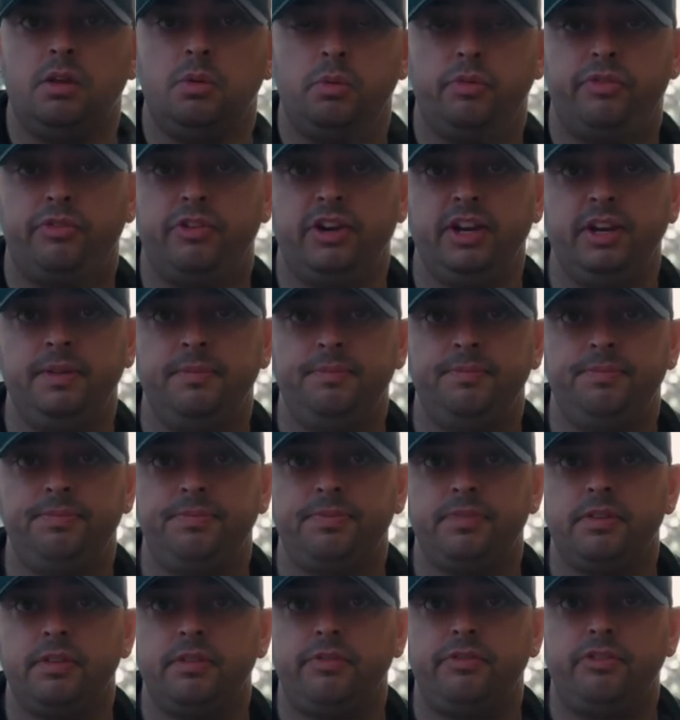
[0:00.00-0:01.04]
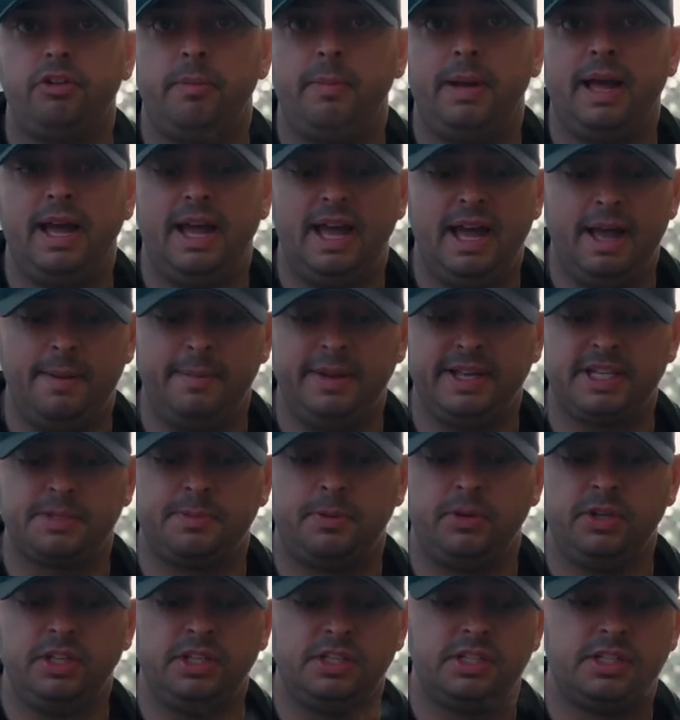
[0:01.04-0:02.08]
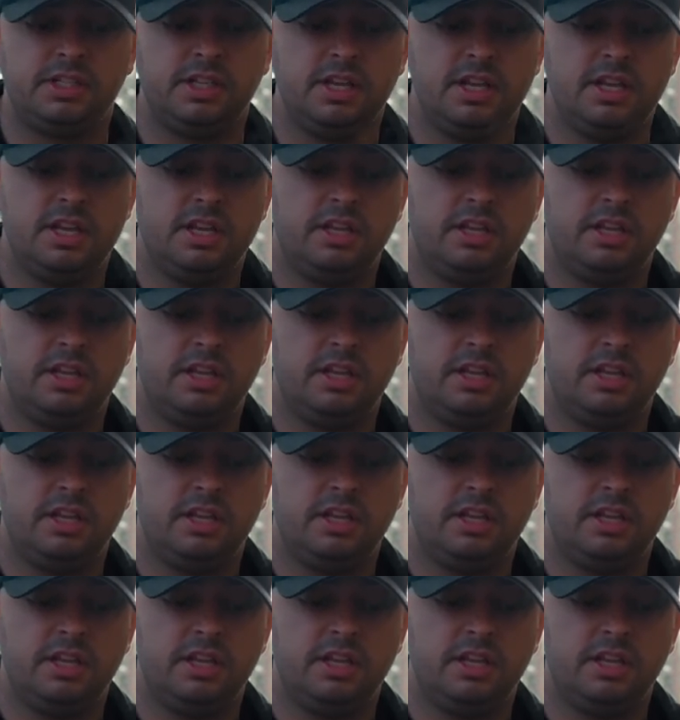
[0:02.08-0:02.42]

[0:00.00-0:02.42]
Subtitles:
were free. from our Amex points.